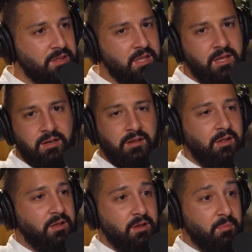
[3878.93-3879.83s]

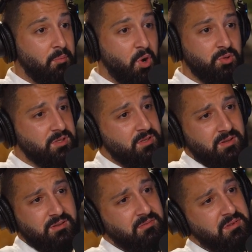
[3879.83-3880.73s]
then
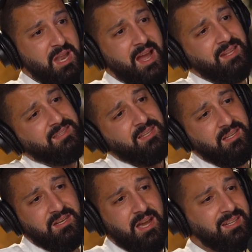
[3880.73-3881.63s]
most
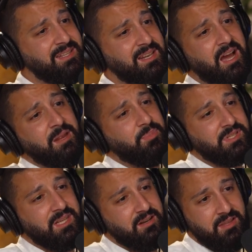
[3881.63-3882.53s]

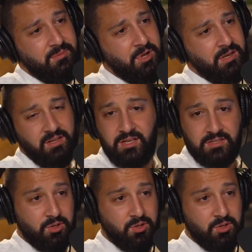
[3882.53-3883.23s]
99% of their money